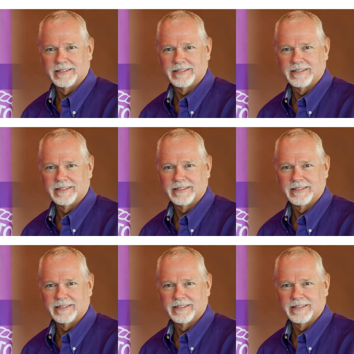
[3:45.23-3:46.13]

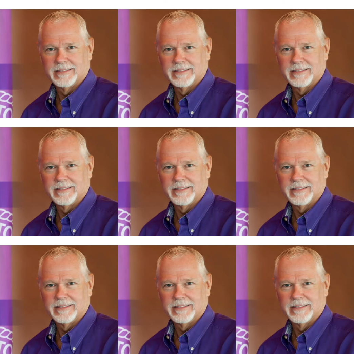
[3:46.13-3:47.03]

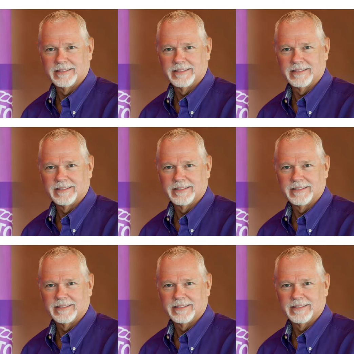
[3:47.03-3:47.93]

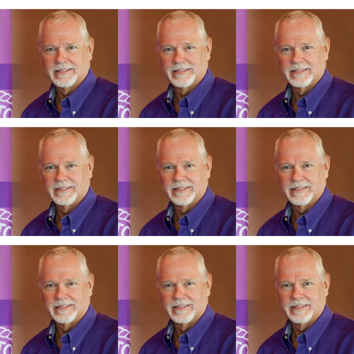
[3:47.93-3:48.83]

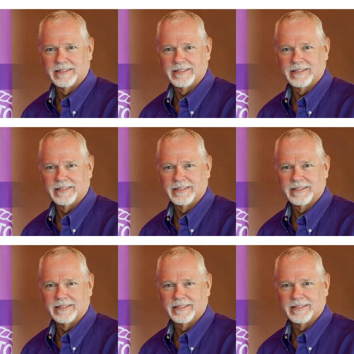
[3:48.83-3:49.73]

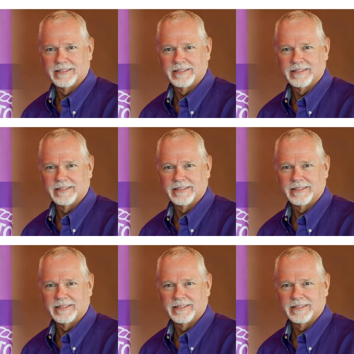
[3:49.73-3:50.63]

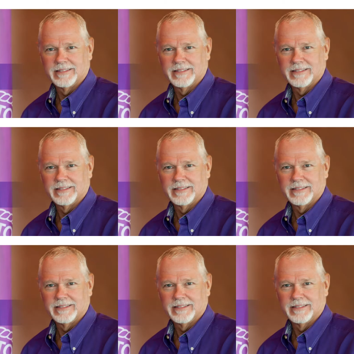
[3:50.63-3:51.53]

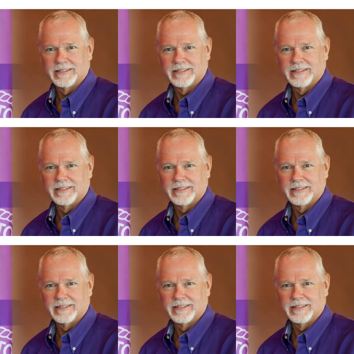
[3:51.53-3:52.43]

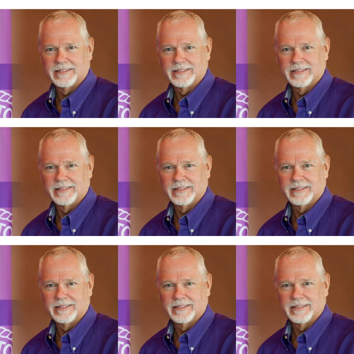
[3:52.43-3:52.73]
This is a still picture; no speech is visible.